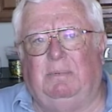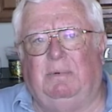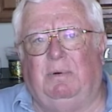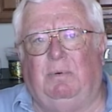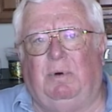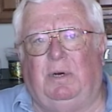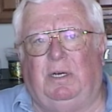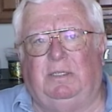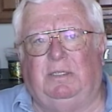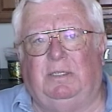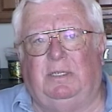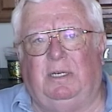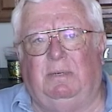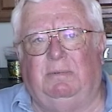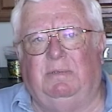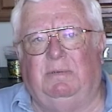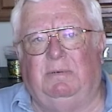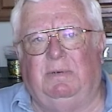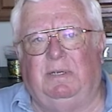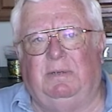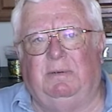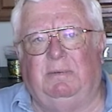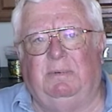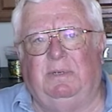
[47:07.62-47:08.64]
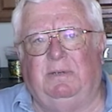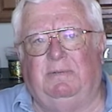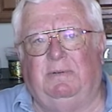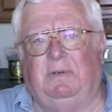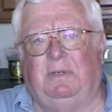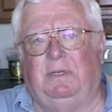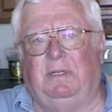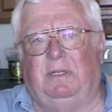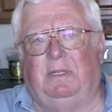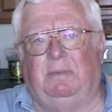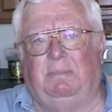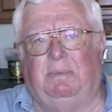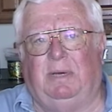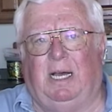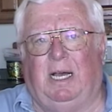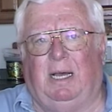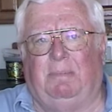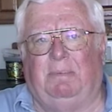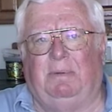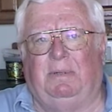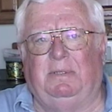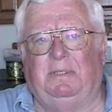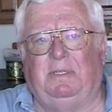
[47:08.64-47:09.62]
a couple wash tubs. One would be full of the
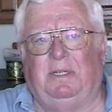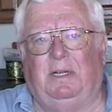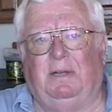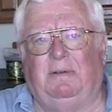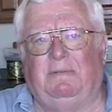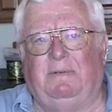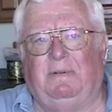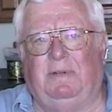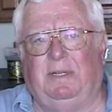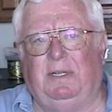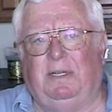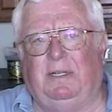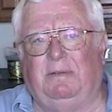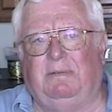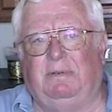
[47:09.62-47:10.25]
pop and stuff,